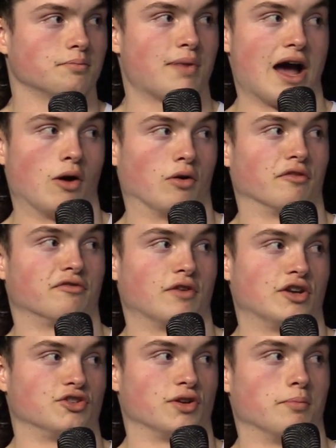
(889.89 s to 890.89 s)
power of
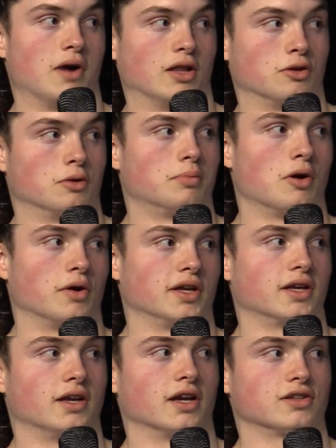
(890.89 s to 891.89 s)
friendship, My Little Pony
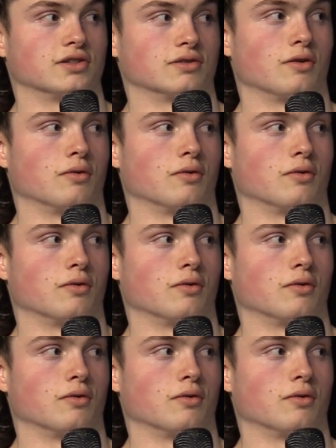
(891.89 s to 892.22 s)
connection